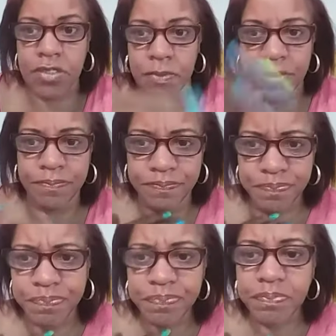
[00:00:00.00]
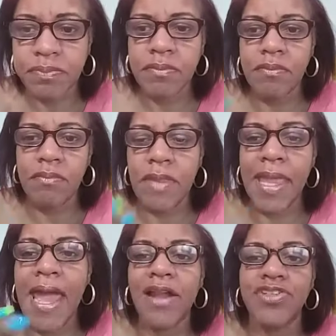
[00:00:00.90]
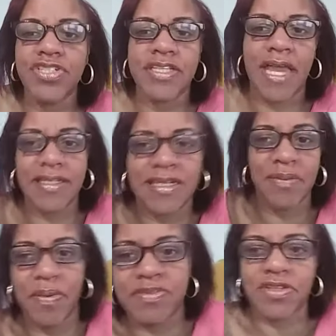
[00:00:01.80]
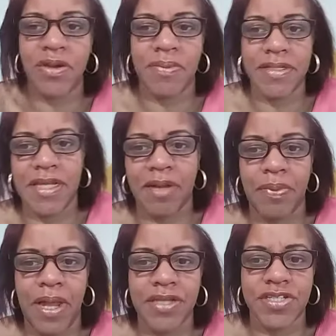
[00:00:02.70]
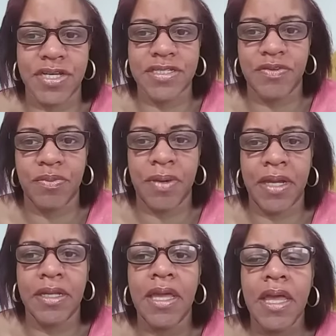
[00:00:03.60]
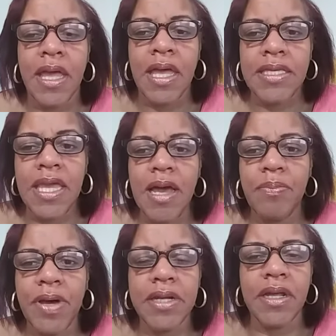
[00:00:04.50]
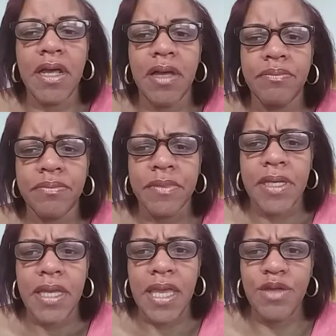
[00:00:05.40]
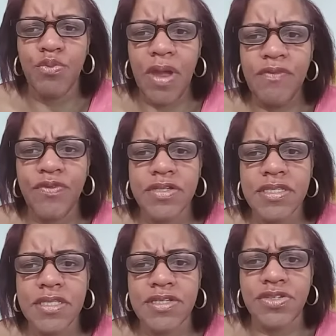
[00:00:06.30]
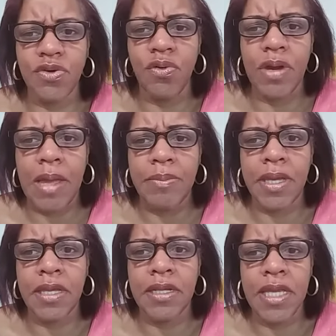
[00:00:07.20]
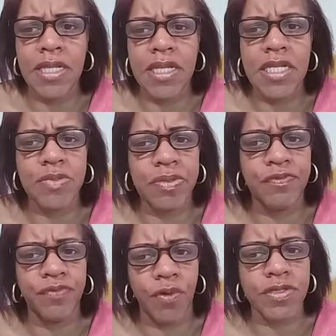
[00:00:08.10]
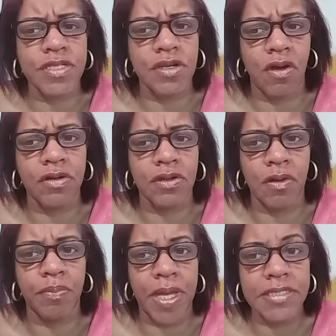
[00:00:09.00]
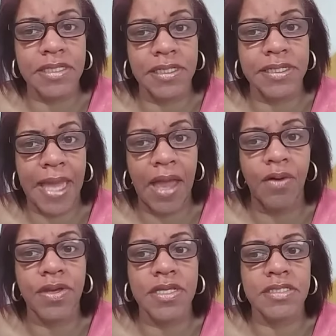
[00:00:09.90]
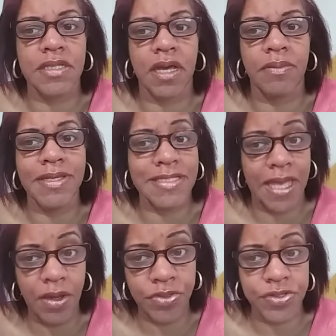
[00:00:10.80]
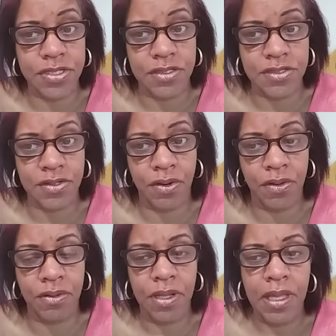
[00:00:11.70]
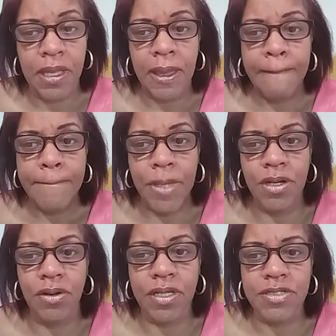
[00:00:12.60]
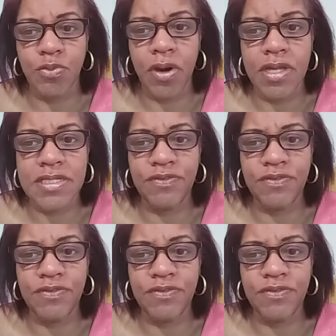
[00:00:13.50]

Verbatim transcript: me, allergies acting up. I'm sorry about that. I apologize, everybody. Yeah, but um, in reference to the story, I mean, he need to be focusing on, no, basically now is um, his health is concerned. You know, because where is he